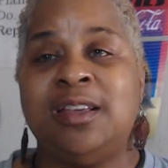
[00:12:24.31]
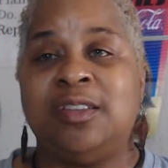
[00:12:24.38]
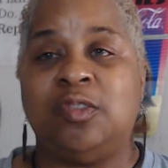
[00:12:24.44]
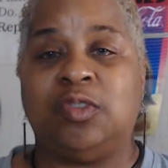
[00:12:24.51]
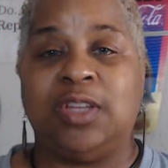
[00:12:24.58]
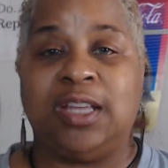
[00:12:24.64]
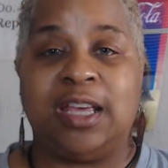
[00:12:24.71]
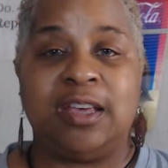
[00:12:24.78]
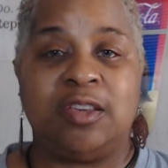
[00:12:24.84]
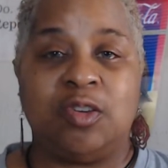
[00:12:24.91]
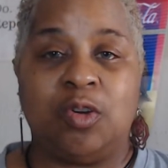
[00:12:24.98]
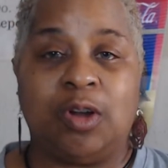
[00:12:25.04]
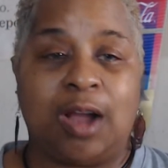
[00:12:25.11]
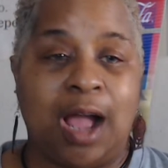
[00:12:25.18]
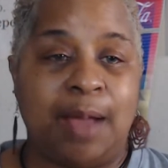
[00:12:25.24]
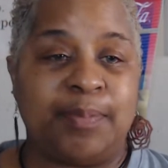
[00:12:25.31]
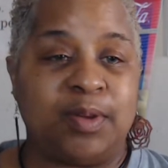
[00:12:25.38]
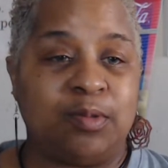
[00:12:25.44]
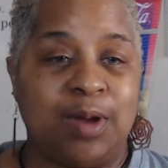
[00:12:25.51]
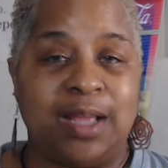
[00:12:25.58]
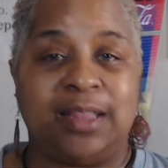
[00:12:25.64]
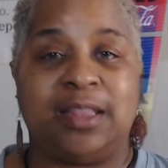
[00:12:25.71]
You can get your copy
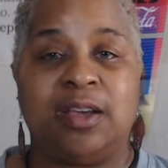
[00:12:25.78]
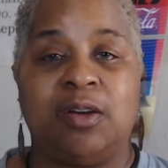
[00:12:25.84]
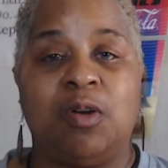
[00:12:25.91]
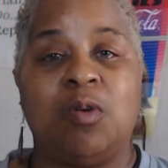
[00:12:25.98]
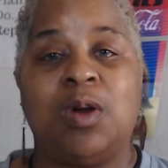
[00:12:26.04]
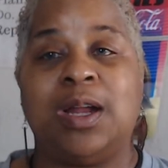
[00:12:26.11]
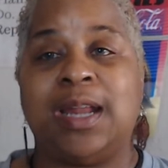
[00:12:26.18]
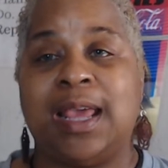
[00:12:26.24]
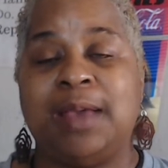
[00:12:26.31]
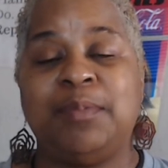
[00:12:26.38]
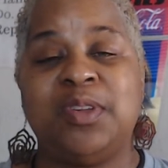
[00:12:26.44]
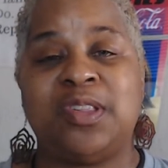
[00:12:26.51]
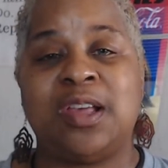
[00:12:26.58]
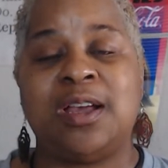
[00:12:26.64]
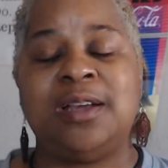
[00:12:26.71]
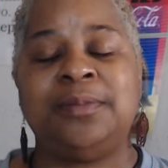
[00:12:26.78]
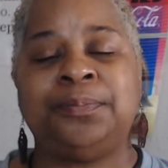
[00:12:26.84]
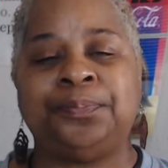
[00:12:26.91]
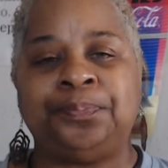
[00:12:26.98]
right there on Amazon.